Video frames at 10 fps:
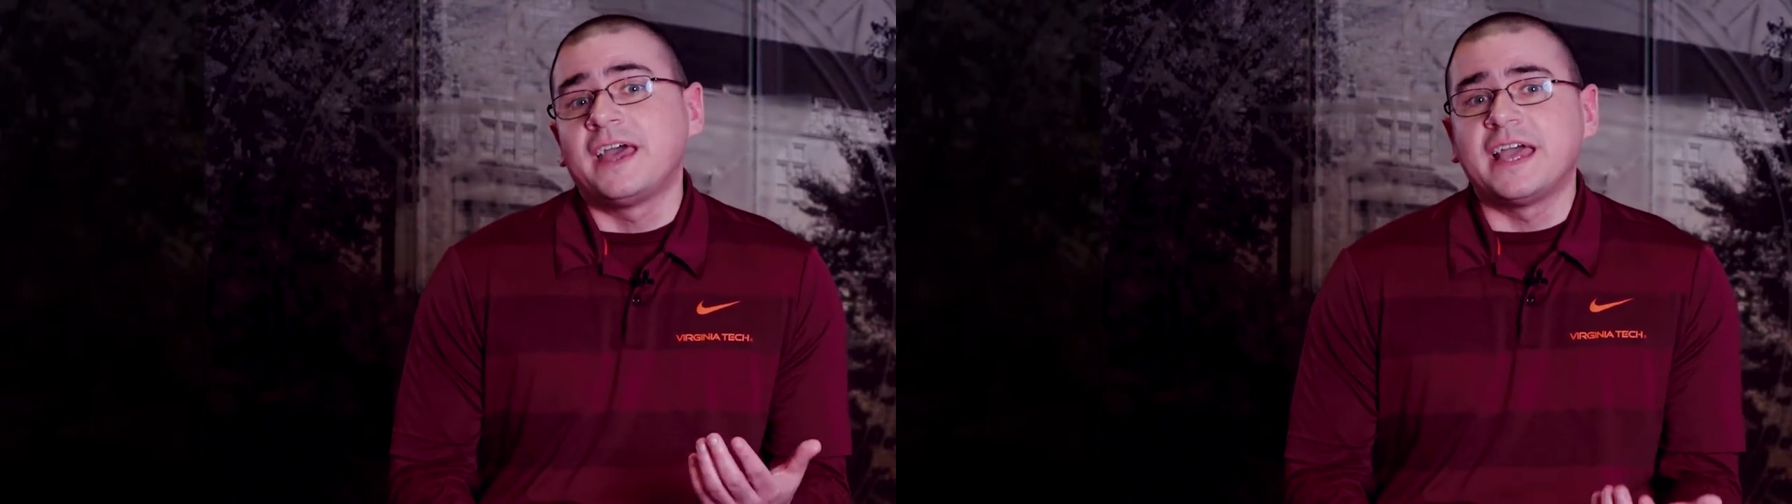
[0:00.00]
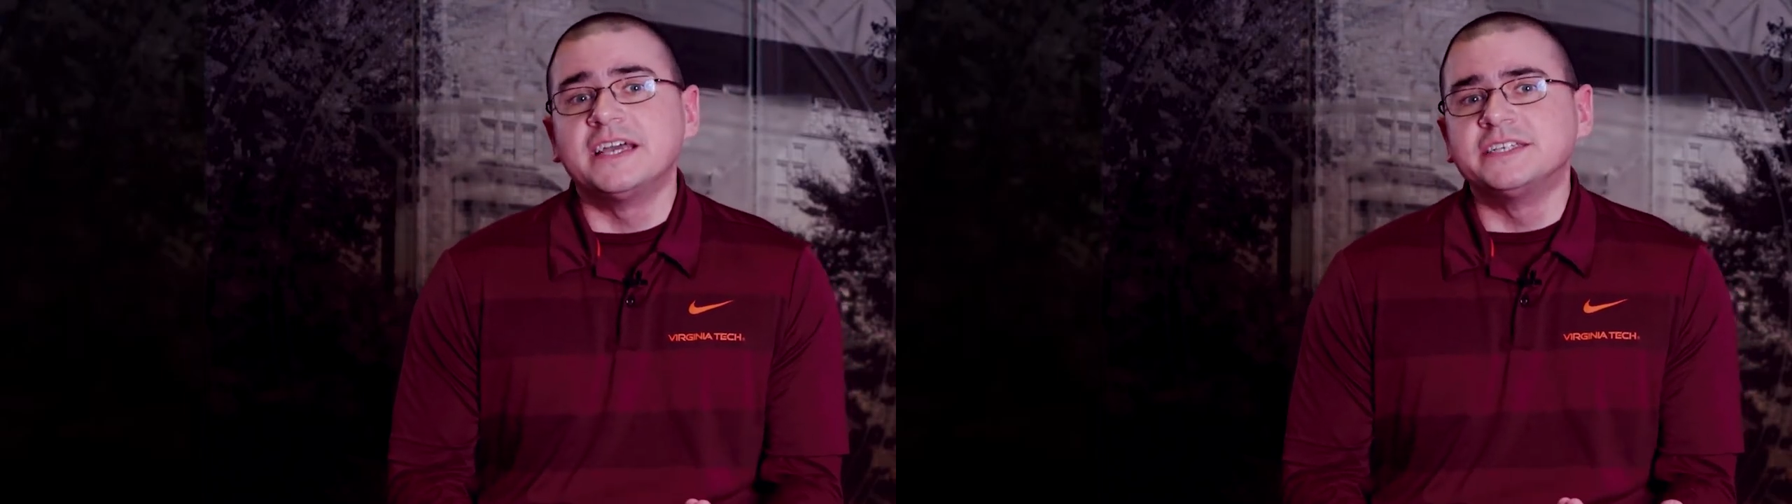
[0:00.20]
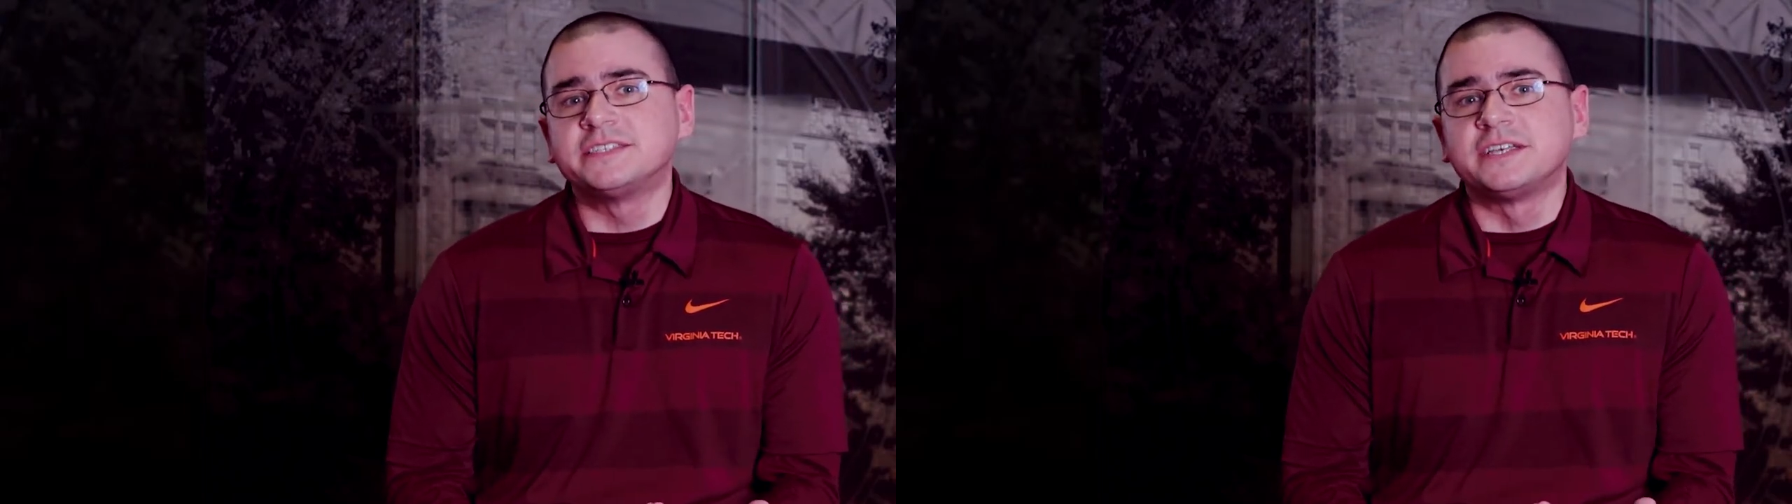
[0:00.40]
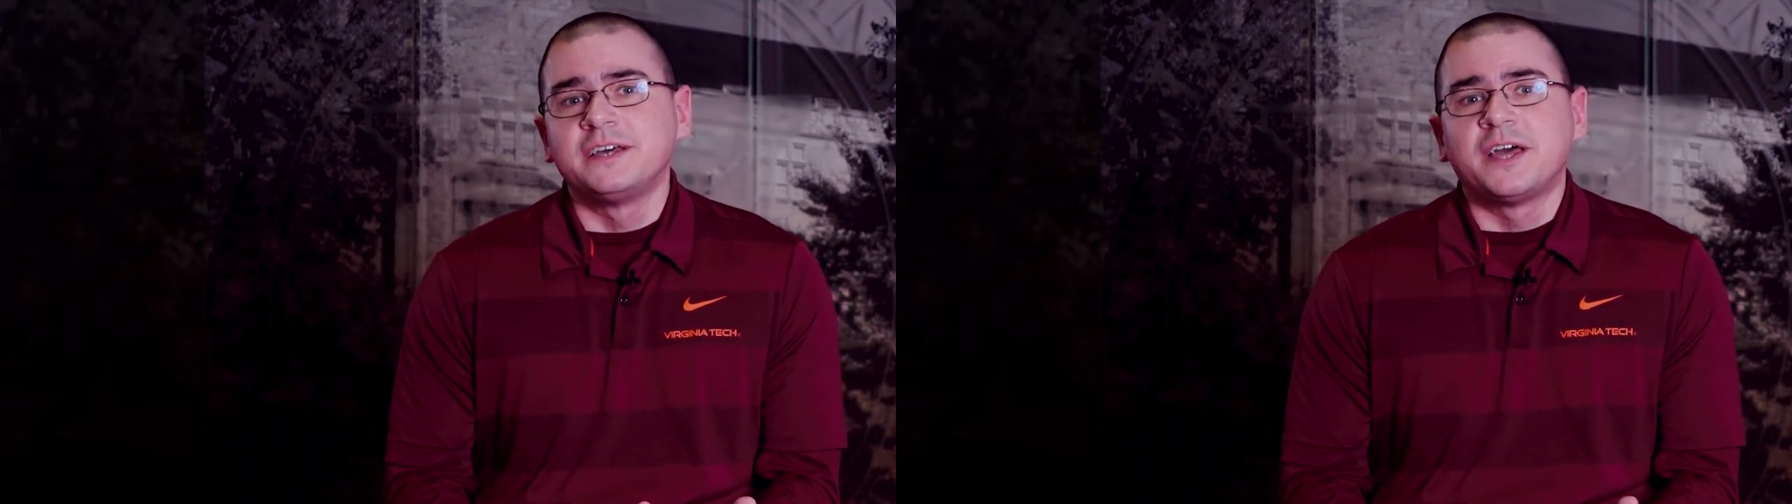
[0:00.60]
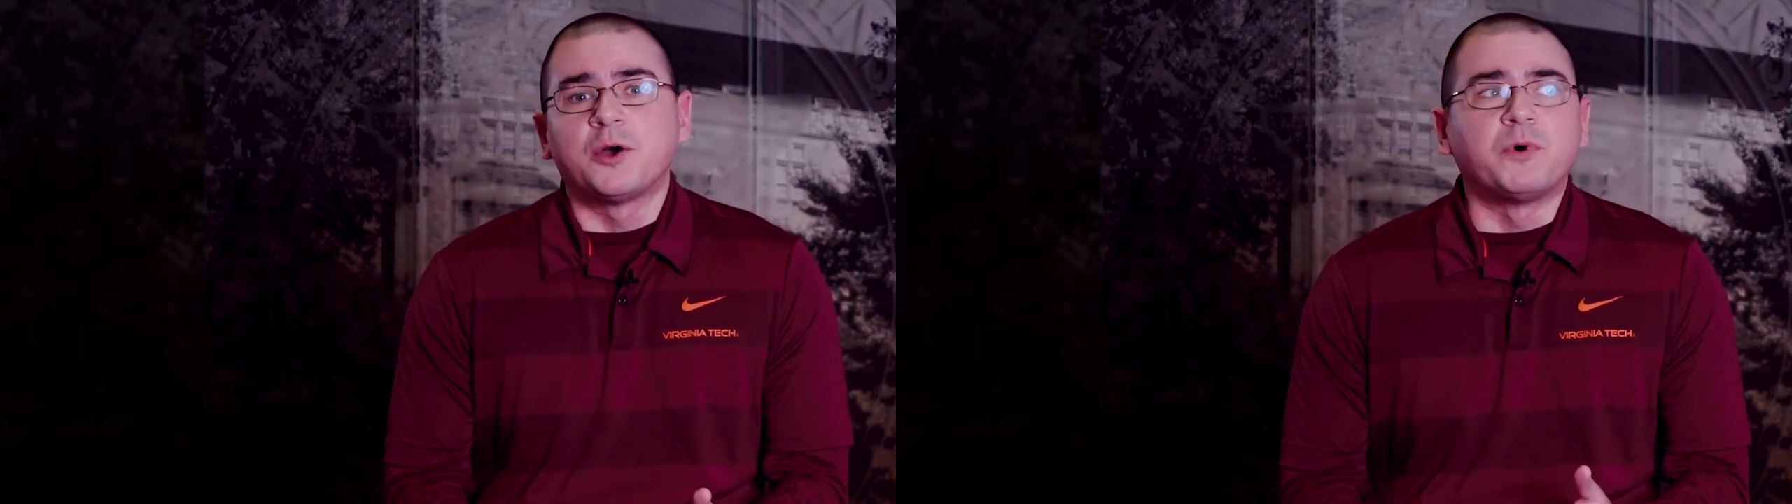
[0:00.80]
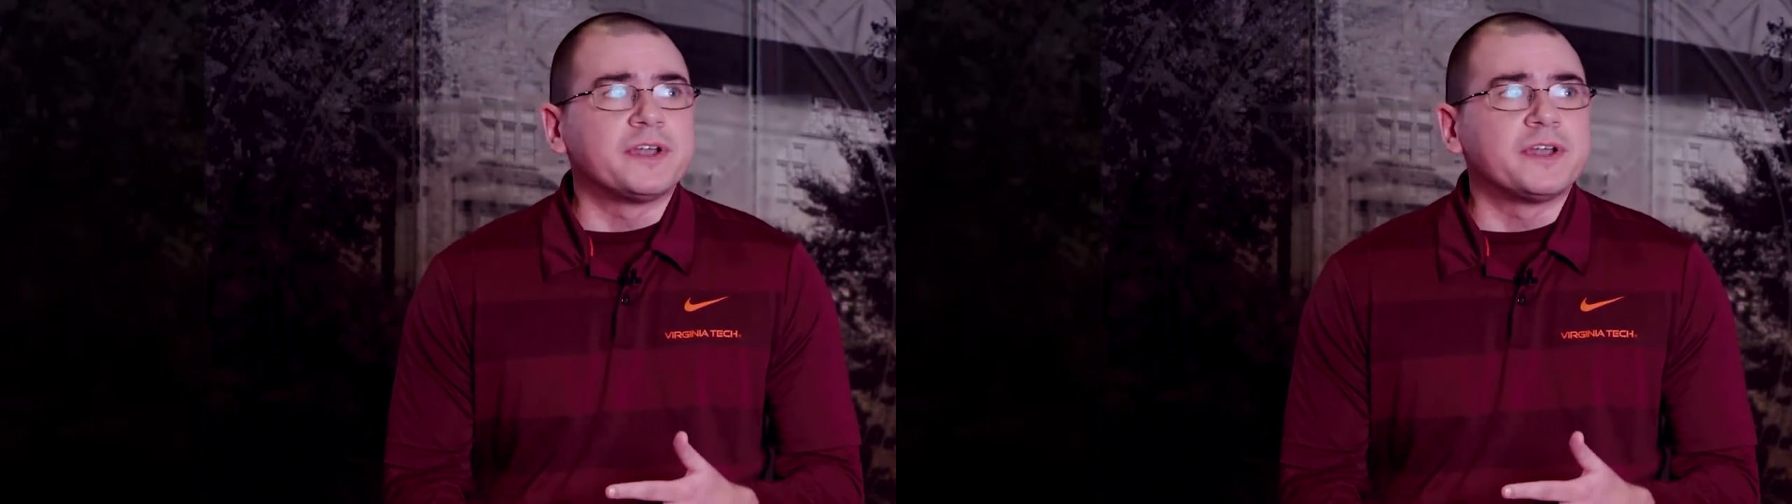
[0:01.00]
A's and